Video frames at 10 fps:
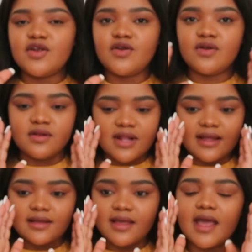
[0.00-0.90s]

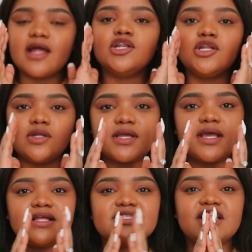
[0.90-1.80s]
and look
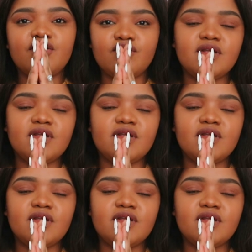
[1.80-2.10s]
at it and